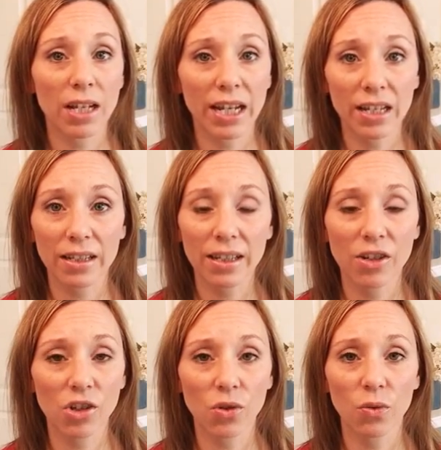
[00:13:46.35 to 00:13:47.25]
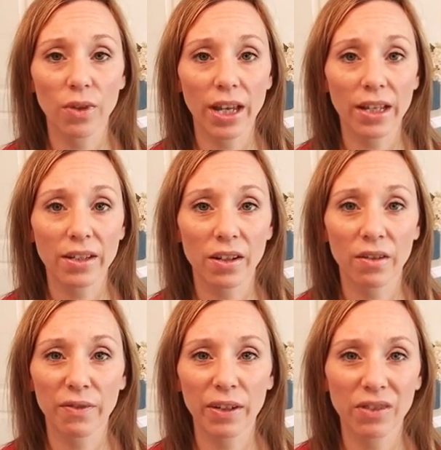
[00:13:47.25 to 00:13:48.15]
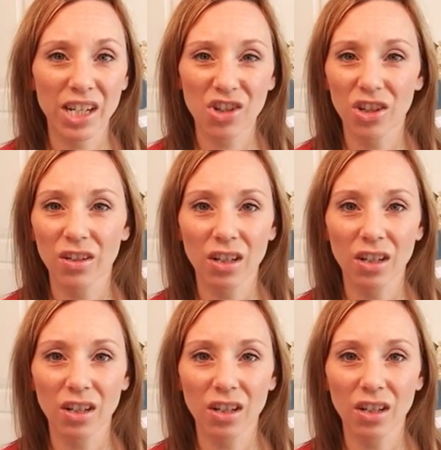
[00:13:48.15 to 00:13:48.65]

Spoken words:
I can send you that foundation